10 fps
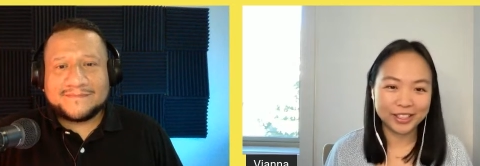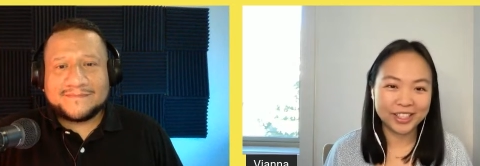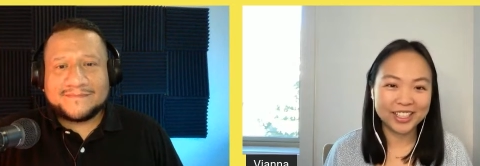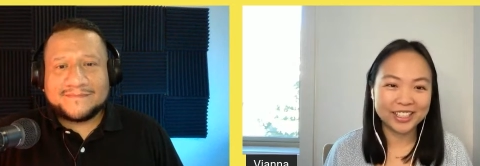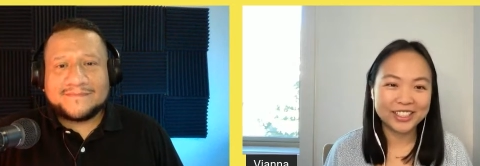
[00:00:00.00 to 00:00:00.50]

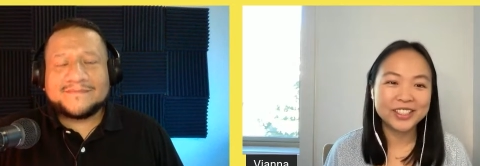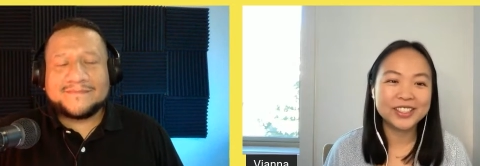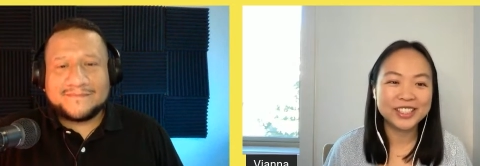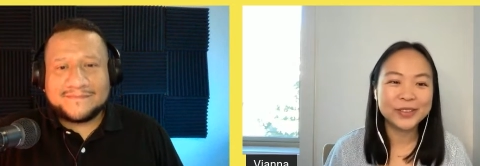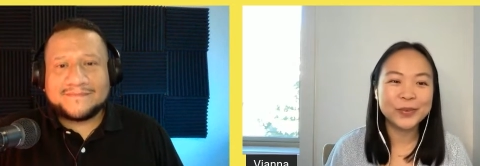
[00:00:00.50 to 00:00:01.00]
Speaker 1: to learn it.
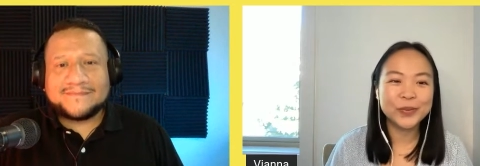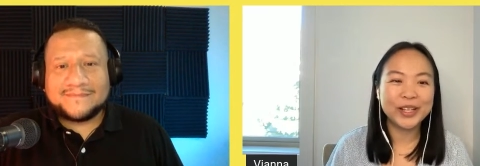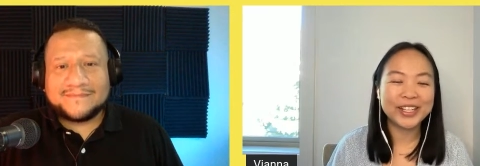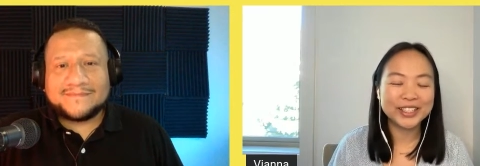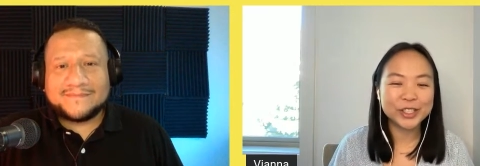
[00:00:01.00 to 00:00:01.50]
So see,
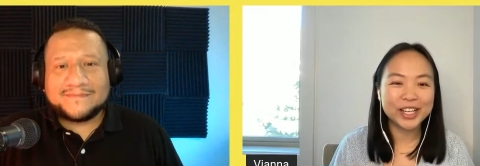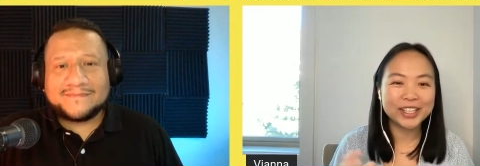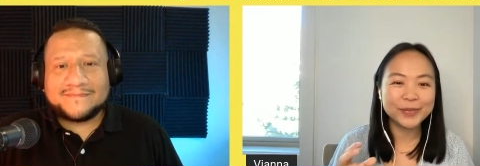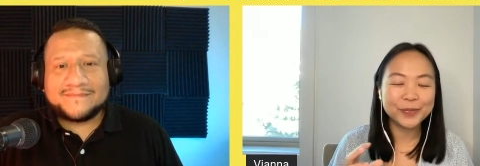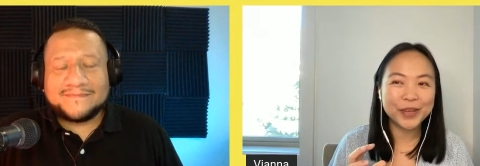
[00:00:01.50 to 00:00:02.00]
like,
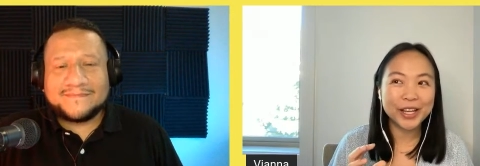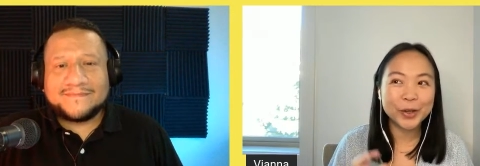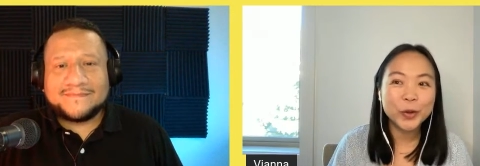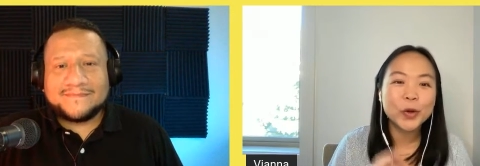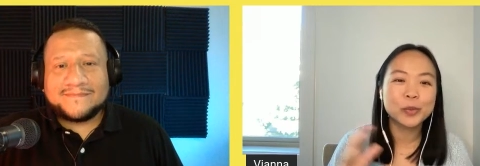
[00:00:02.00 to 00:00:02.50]
try to
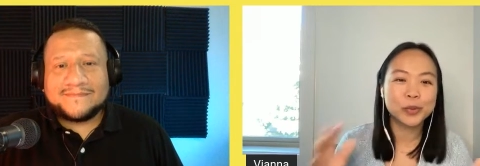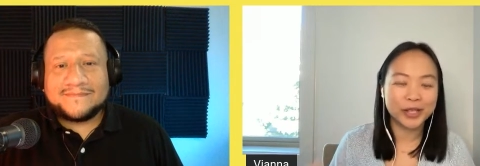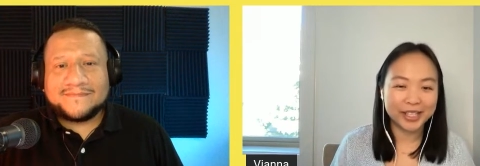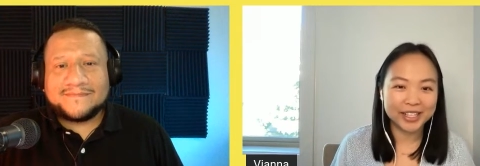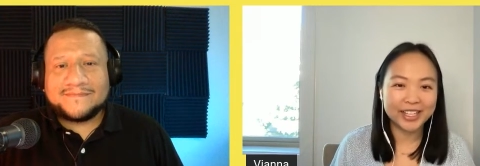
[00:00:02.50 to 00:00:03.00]

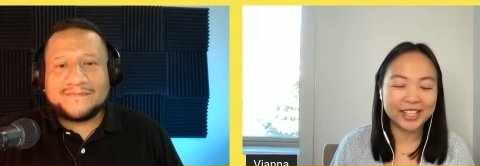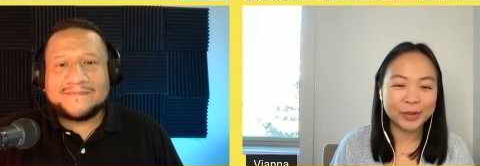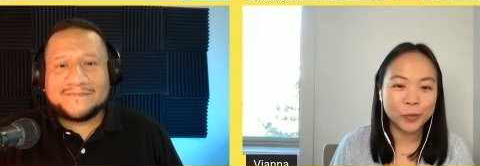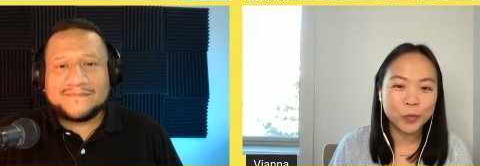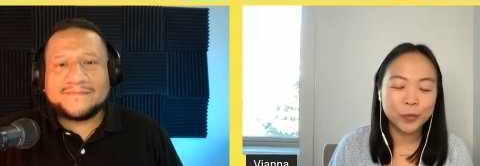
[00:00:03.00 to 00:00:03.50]
incorporate it
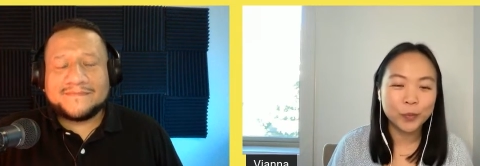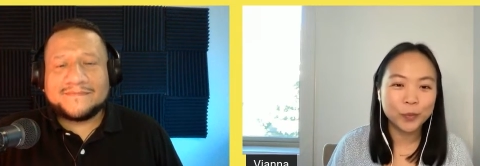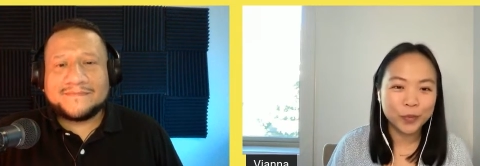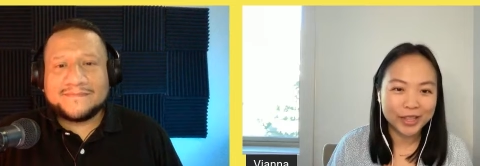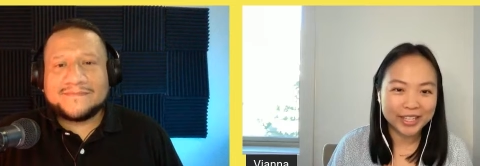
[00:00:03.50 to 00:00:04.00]
in
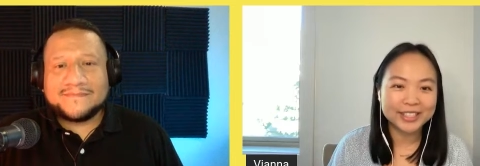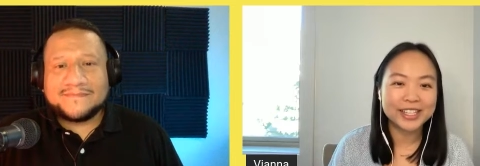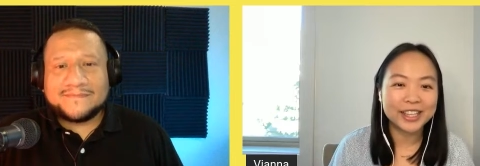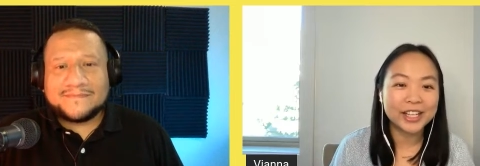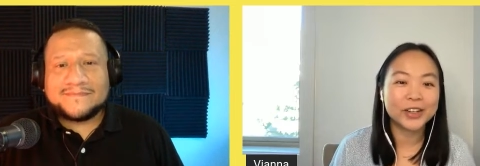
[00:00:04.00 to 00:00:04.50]

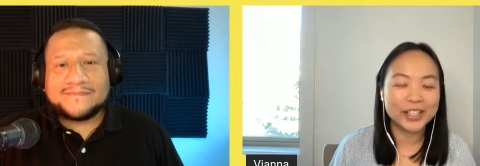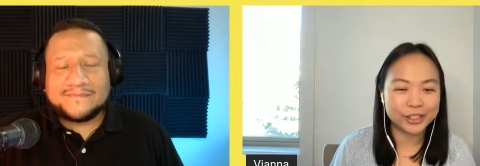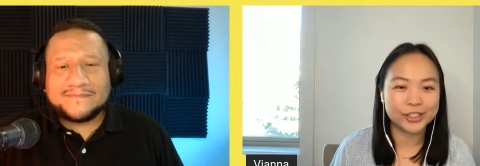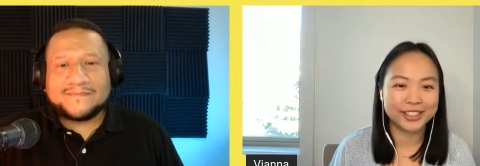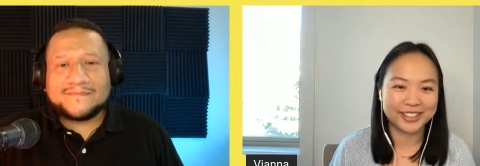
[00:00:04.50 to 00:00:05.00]
things that
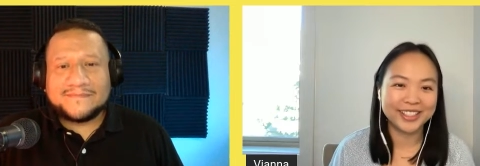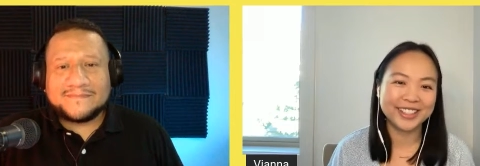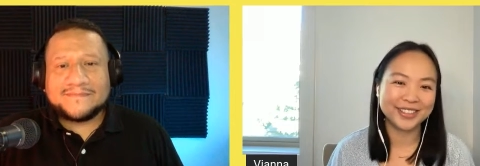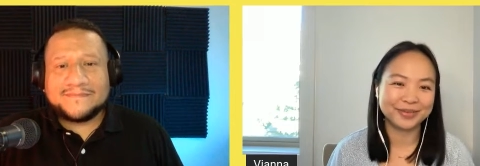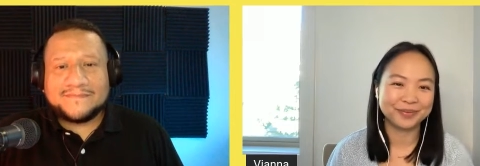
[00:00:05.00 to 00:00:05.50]
they're
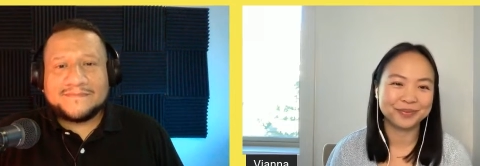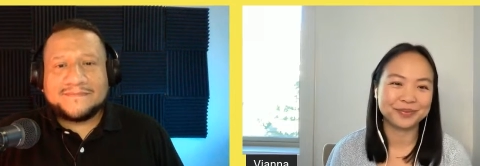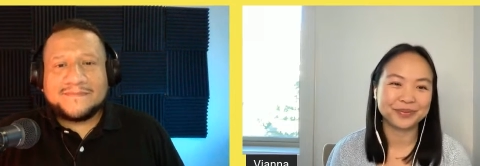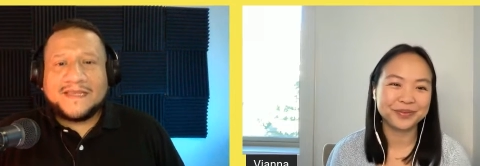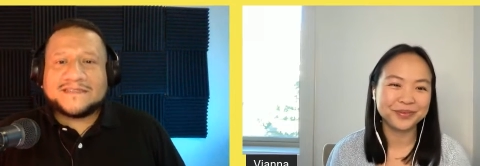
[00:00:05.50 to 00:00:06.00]
interested in.
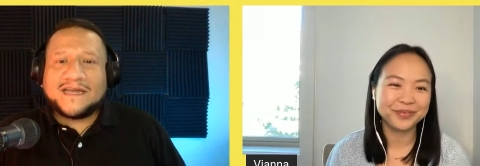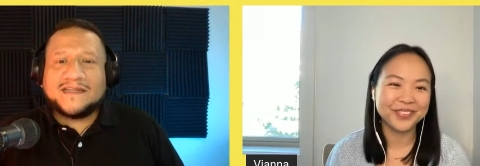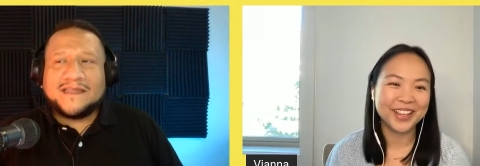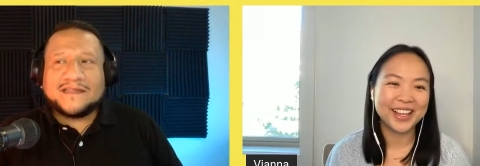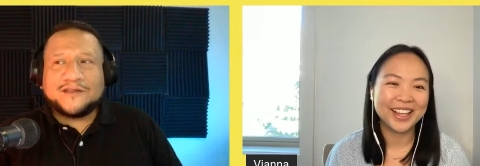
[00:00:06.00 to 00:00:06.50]
Speaker 2: It's kind
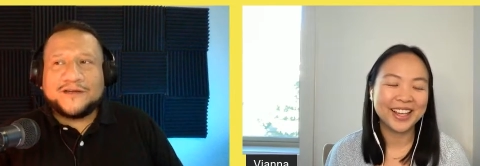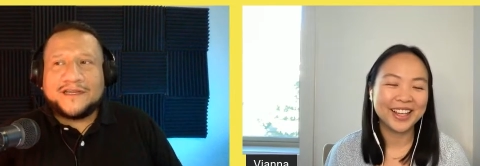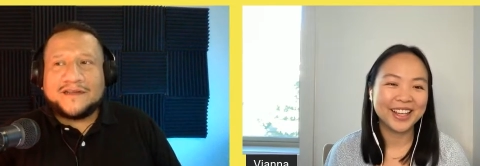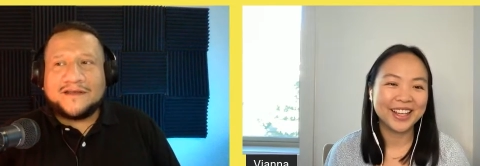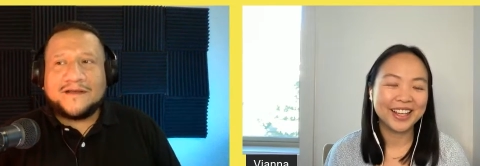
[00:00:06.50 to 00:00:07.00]
of like
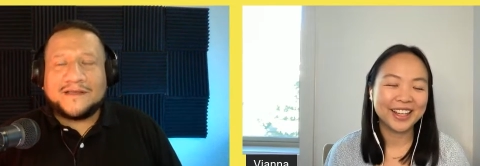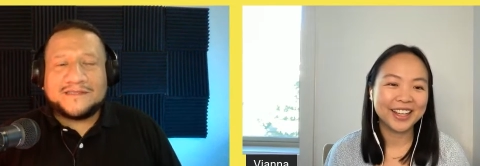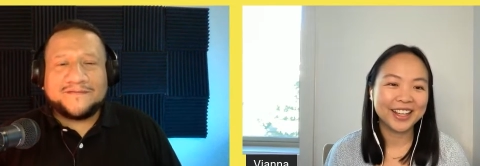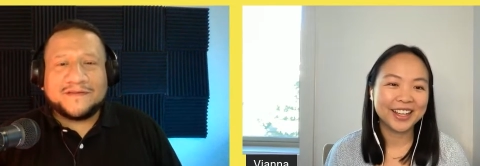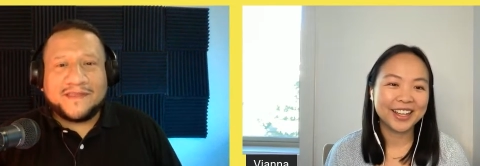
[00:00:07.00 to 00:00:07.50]
learning a, a,
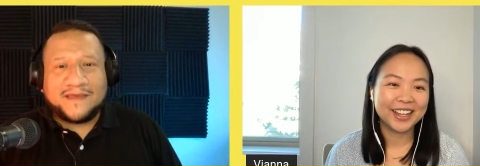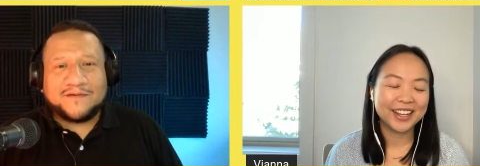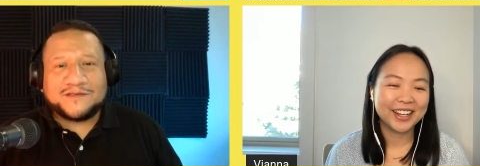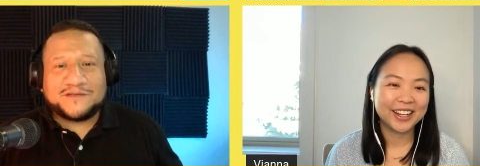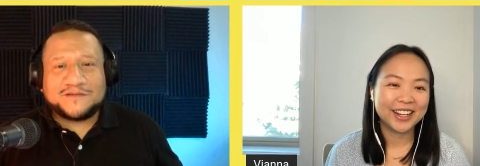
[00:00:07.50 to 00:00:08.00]
different
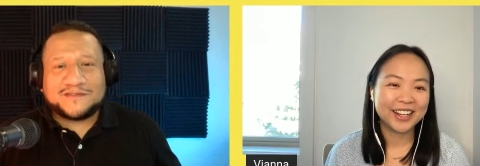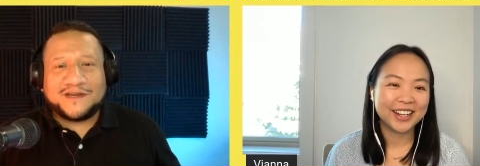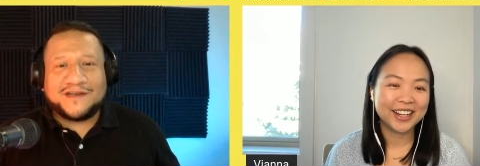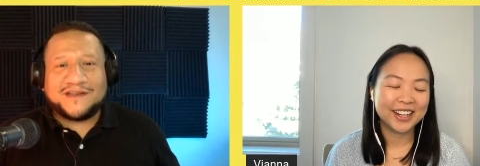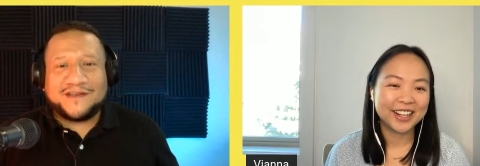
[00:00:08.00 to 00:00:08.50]
language. You
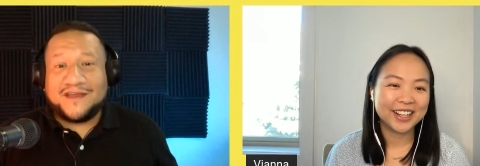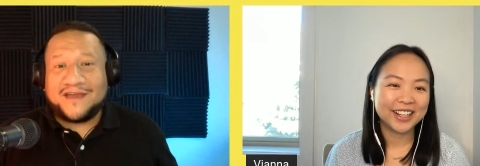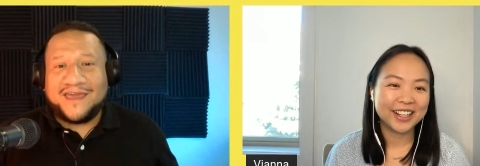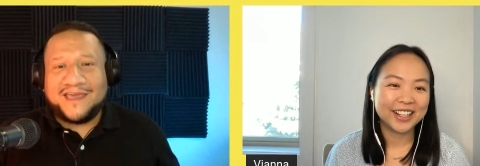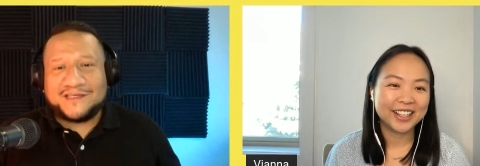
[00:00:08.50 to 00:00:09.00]
start at a
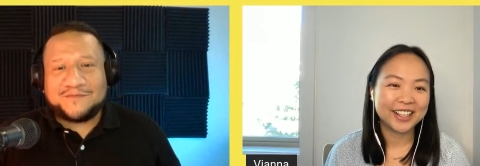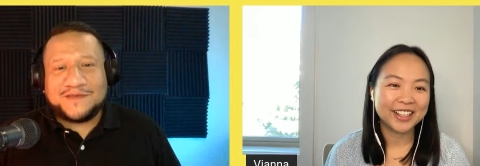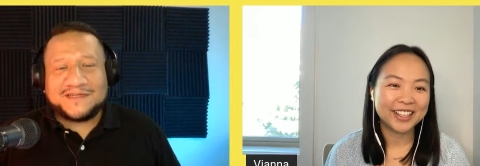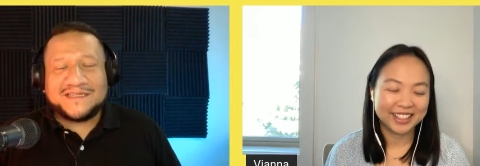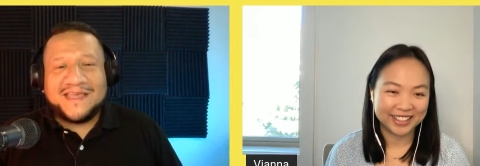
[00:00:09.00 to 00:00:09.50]
young age
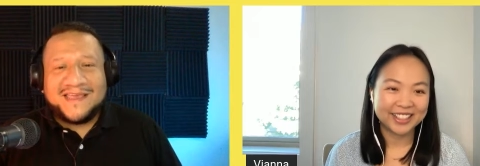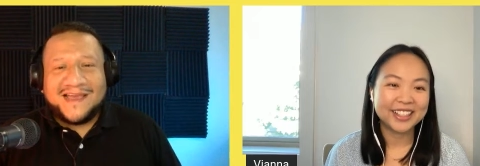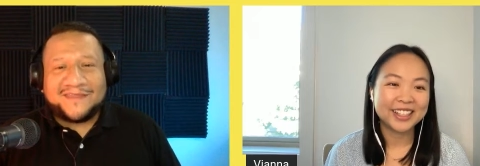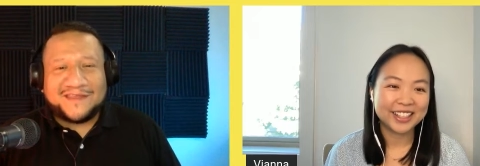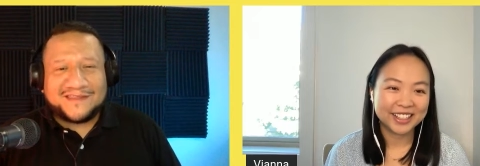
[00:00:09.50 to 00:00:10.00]
because
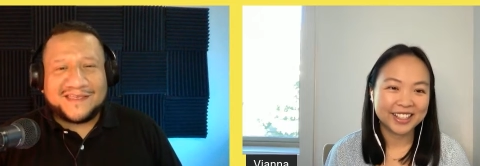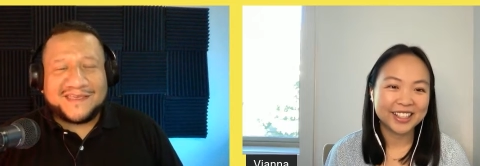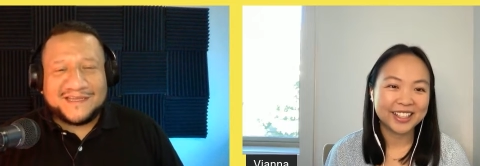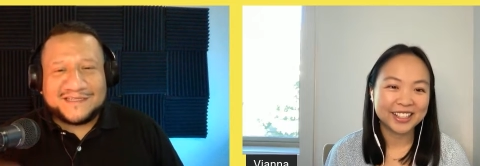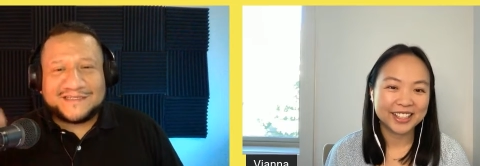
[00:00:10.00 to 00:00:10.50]
I think that
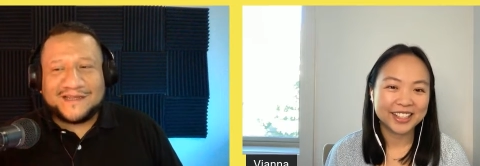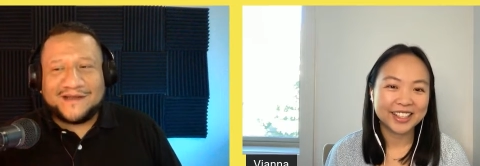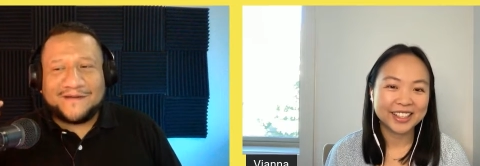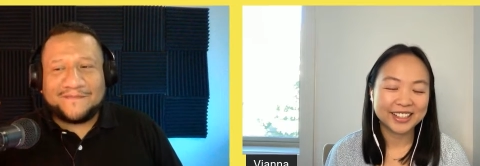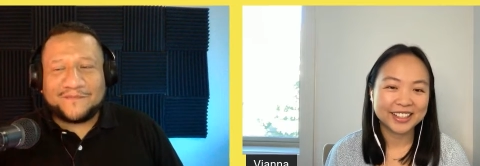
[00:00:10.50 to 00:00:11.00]
kids
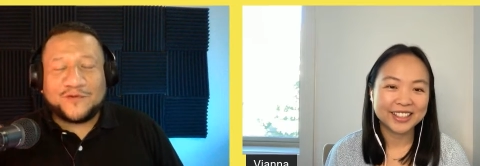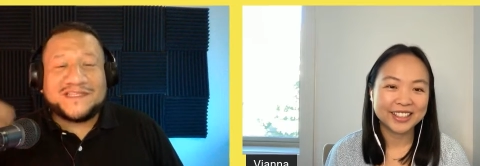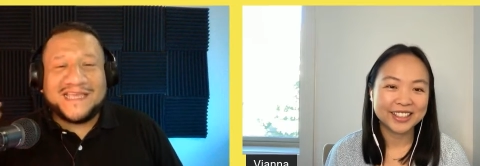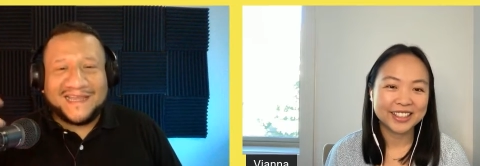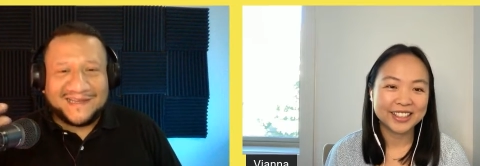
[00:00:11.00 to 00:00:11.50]
um,
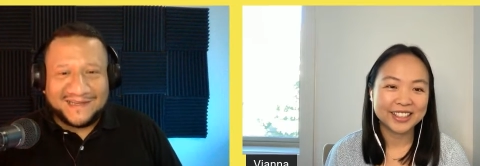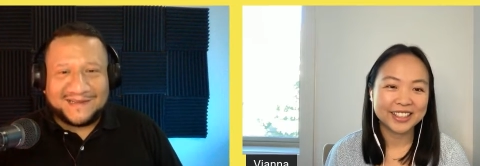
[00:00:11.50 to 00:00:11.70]
retain it